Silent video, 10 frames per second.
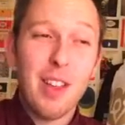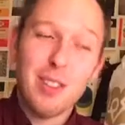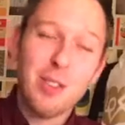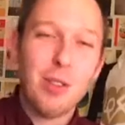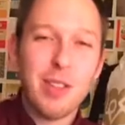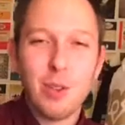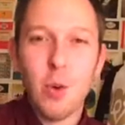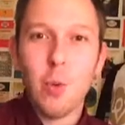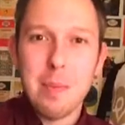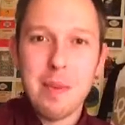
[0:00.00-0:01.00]
I do things on
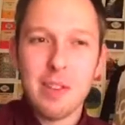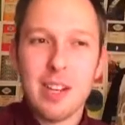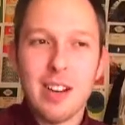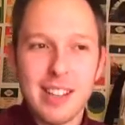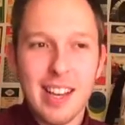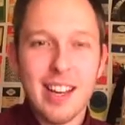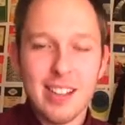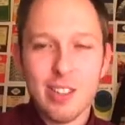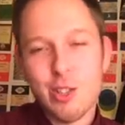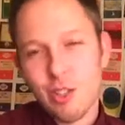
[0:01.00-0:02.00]
a whim every now and
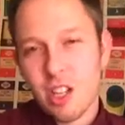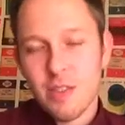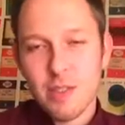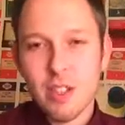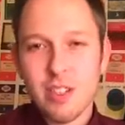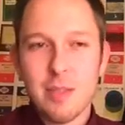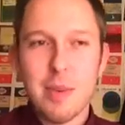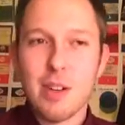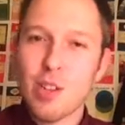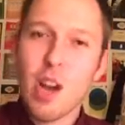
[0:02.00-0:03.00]
again, cushion covers, I
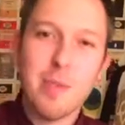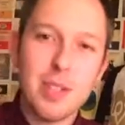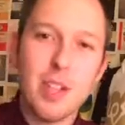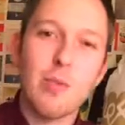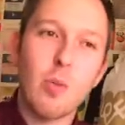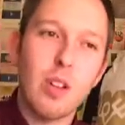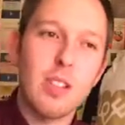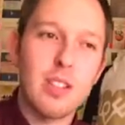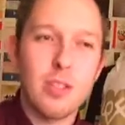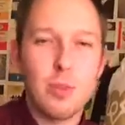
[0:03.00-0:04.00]
made a shirt for myself
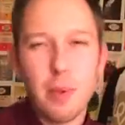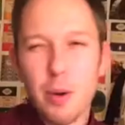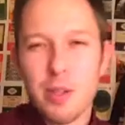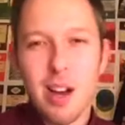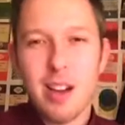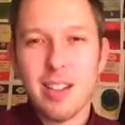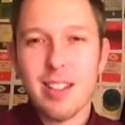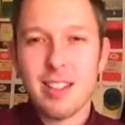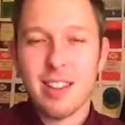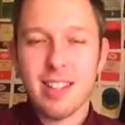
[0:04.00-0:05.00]
once, do bow
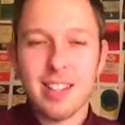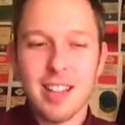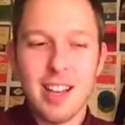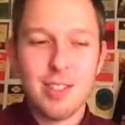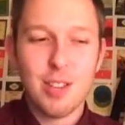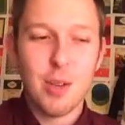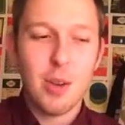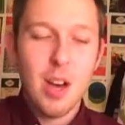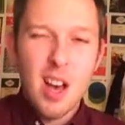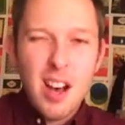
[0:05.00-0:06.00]
ties and things like that. So
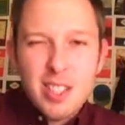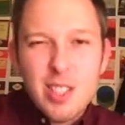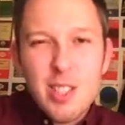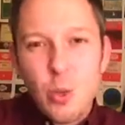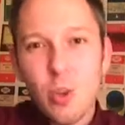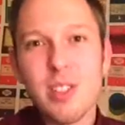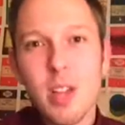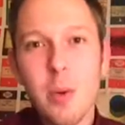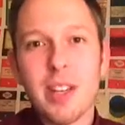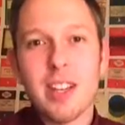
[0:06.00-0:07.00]
I just enjoy
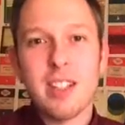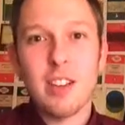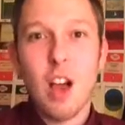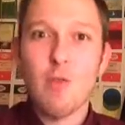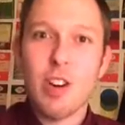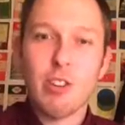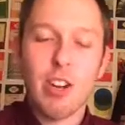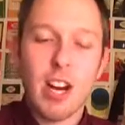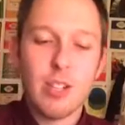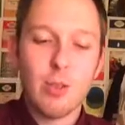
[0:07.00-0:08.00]
sewing as a
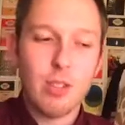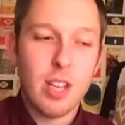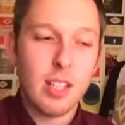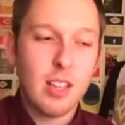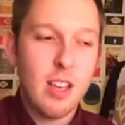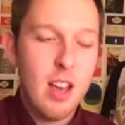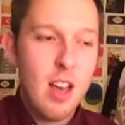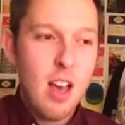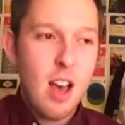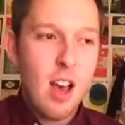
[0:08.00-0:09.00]
recreational thing.
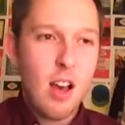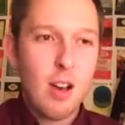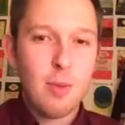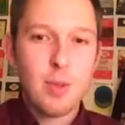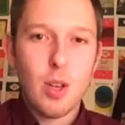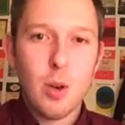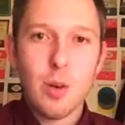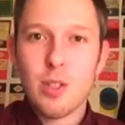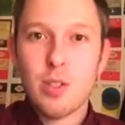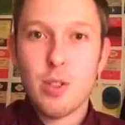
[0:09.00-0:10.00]
So I'm
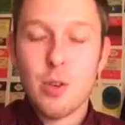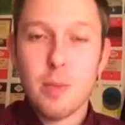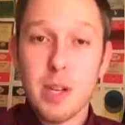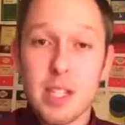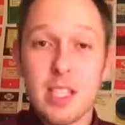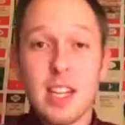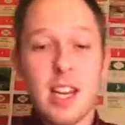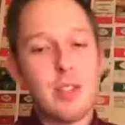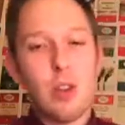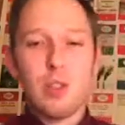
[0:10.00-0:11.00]
going to do the bunting
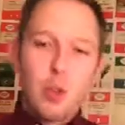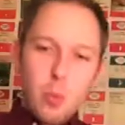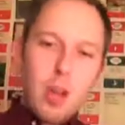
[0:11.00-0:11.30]
today. So I'll show you